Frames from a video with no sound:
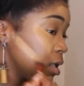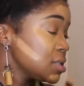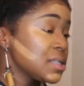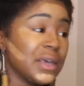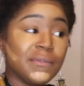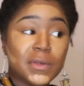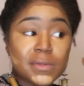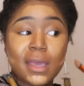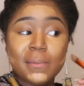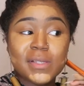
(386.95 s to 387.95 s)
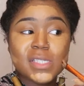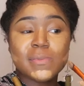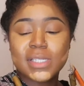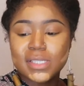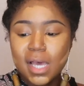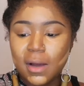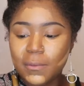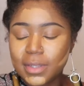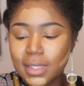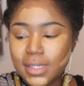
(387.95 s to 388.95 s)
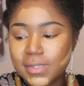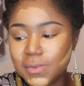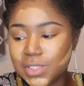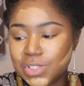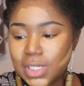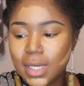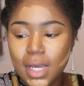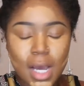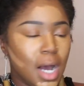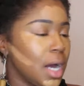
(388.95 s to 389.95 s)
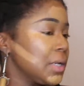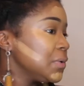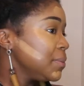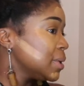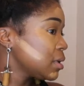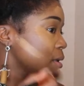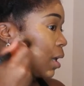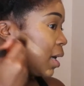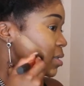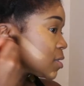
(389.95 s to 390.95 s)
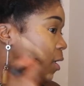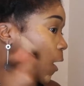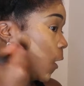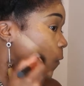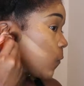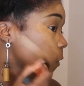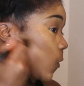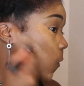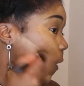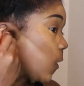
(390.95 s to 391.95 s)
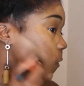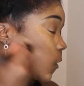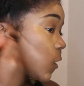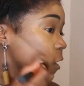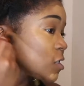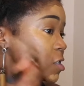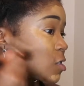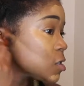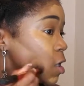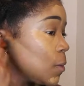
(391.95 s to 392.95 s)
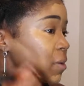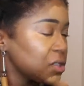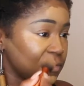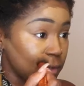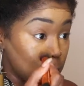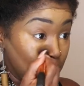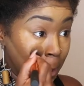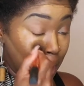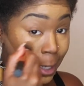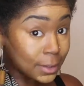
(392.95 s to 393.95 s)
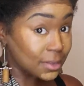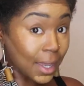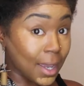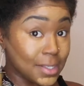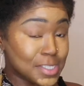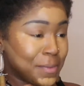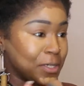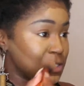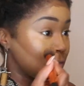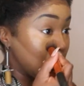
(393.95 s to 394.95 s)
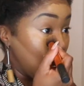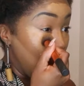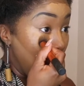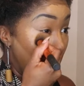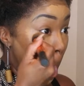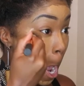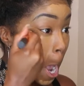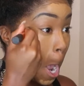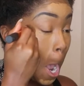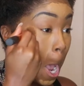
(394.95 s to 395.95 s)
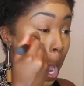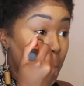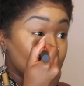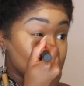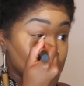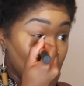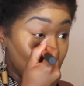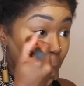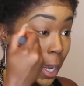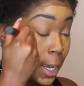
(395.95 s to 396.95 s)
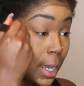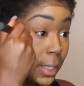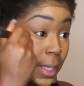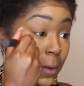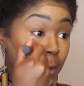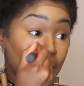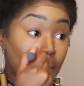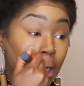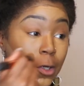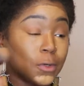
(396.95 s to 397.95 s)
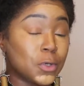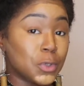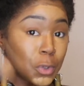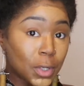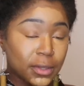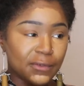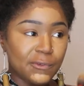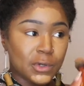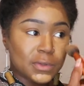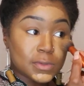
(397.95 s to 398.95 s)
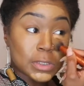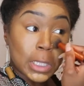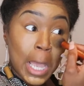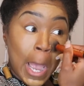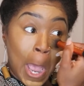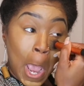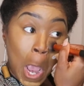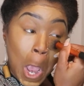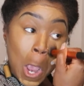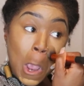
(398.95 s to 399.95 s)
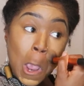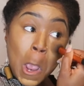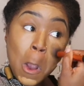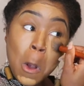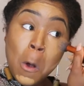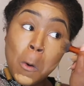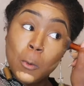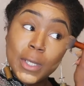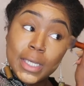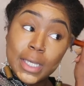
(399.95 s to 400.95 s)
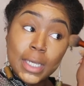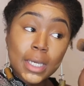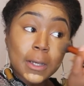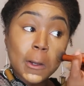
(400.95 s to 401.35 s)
his nephew came and spent time with us, which I knew meant a lot to Calvin. I think he had so much fun. I think they had so much fun. So they were here during the 4th of July week,